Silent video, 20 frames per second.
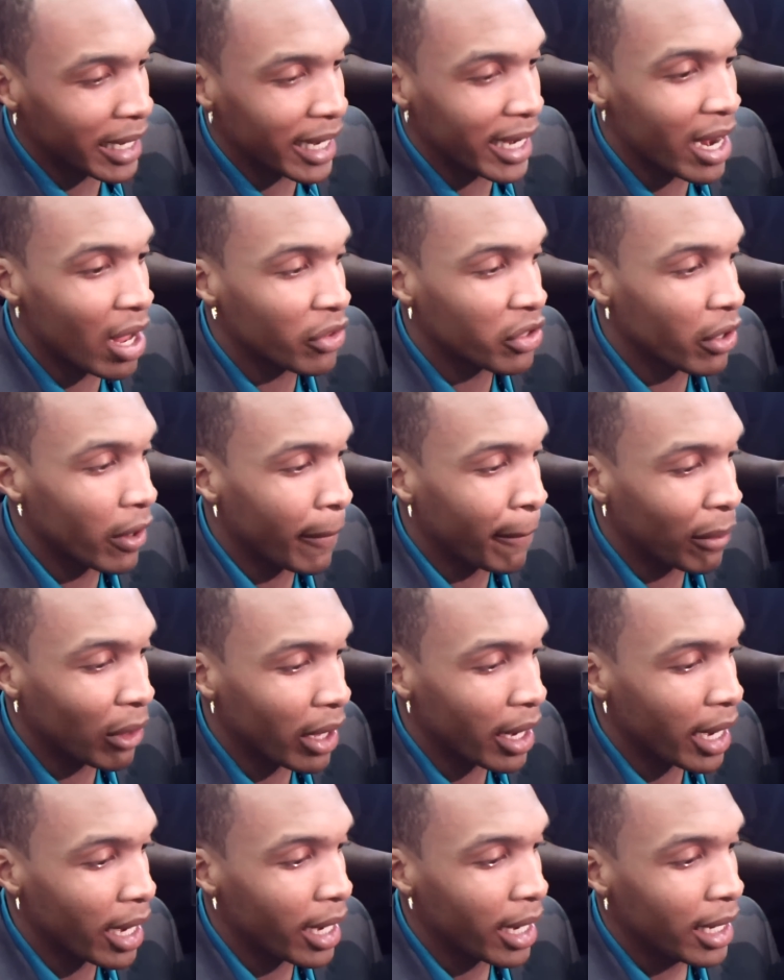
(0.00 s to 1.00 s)
I get out there and
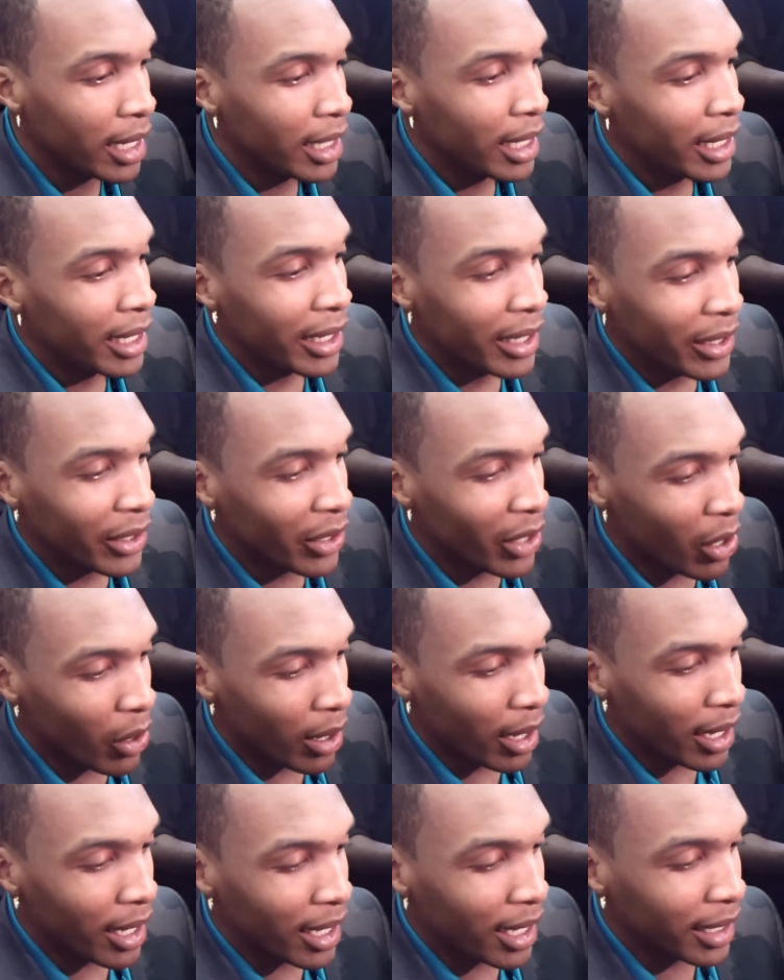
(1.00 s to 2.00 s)
play, you
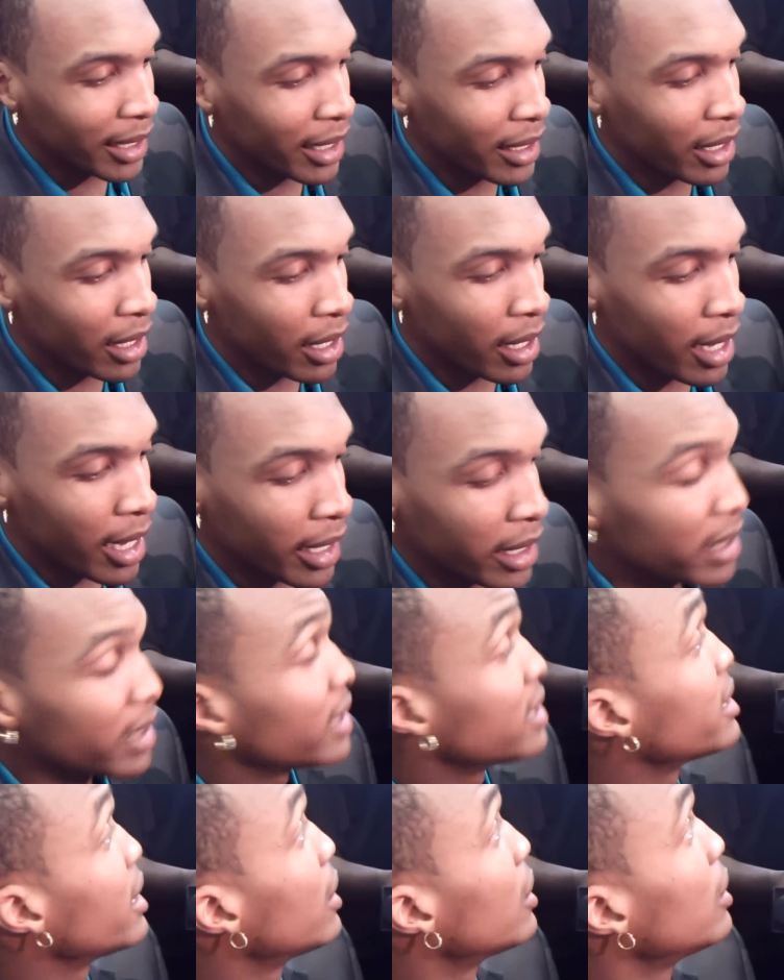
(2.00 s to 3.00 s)
know, I
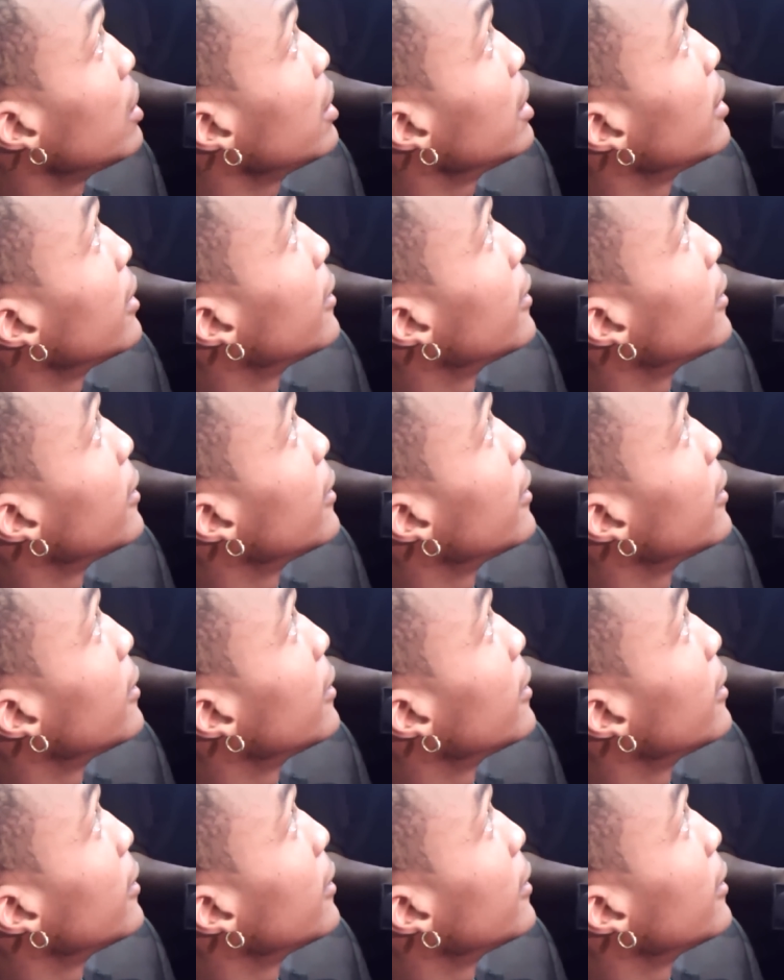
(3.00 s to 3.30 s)
can excel.